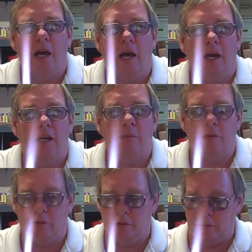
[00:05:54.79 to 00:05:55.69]
I am
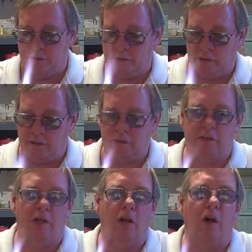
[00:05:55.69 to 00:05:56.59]
doing these things
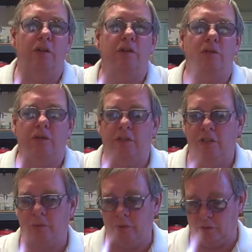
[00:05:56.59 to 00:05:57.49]
in a logical
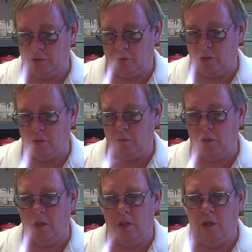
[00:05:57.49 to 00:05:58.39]
sequence, so
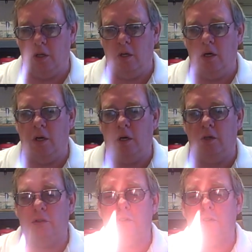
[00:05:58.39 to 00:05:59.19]
you